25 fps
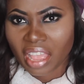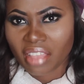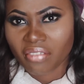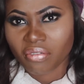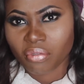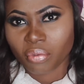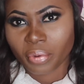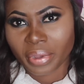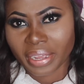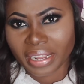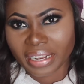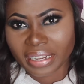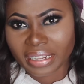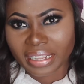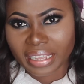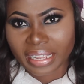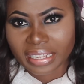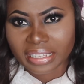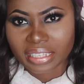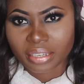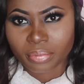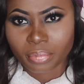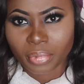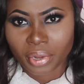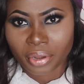even while
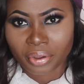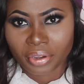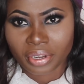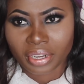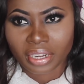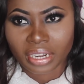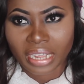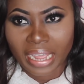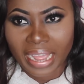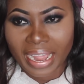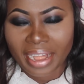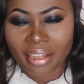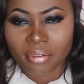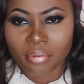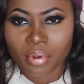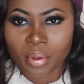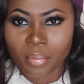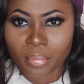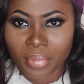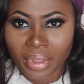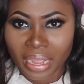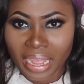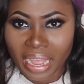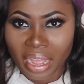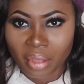getting married, I
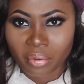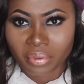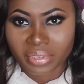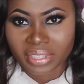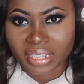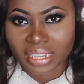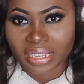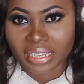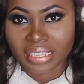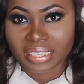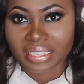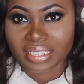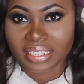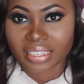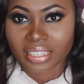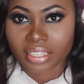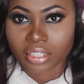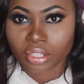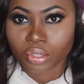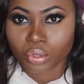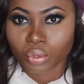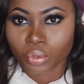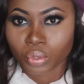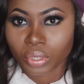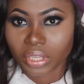remember I was like a
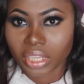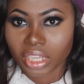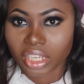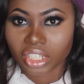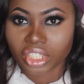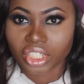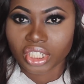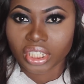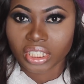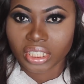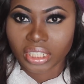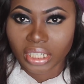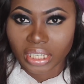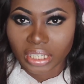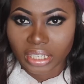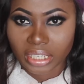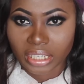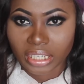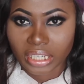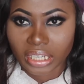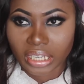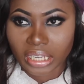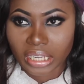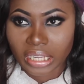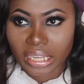62 kg
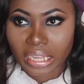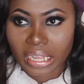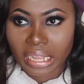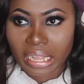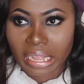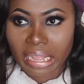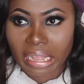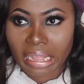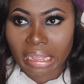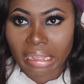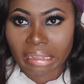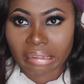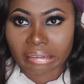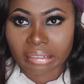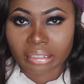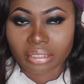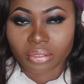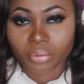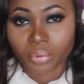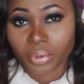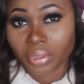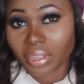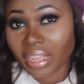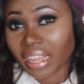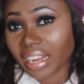then. And
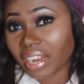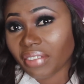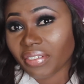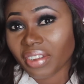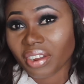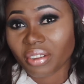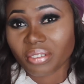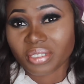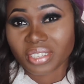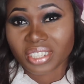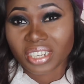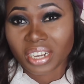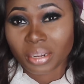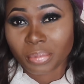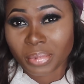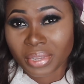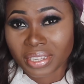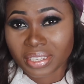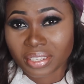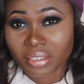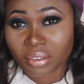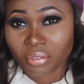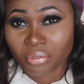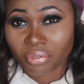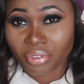well, I never considered
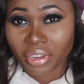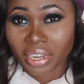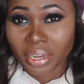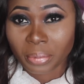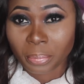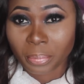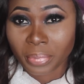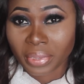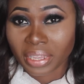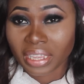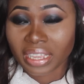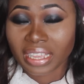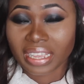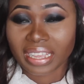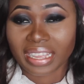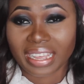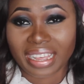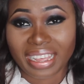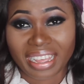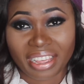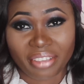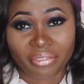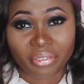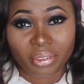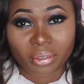myself really big.
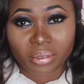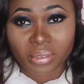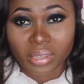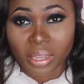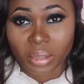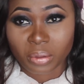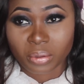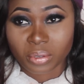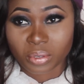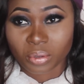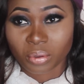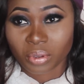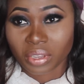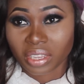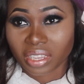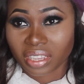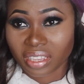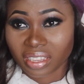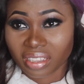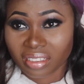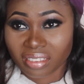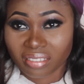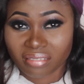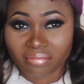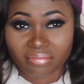I felt I was
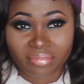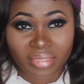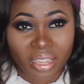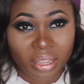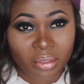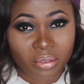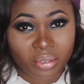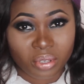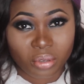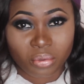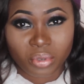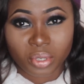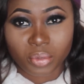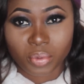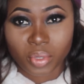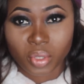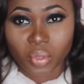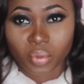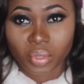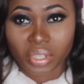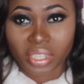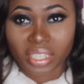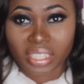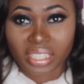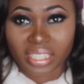okay. I was always
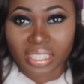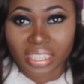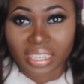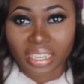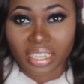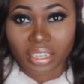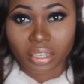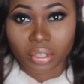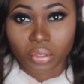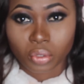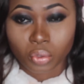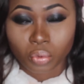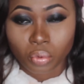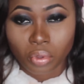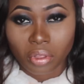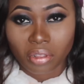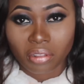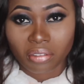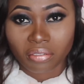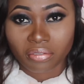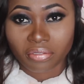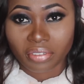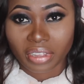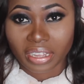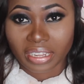between a 10 and a
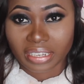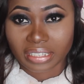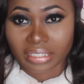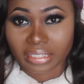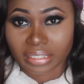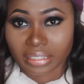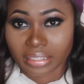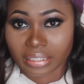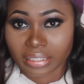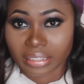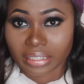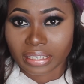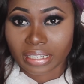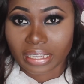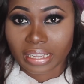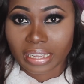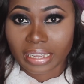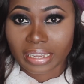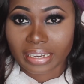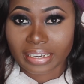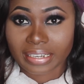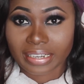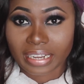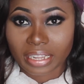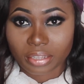12, and
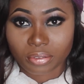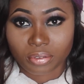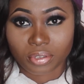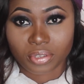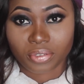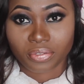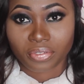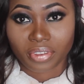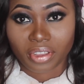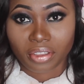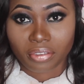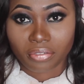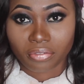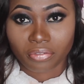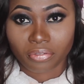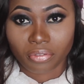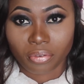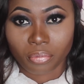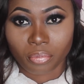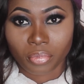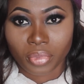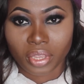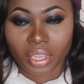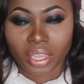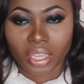that was fine
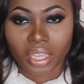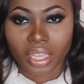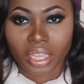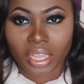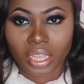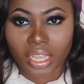for me.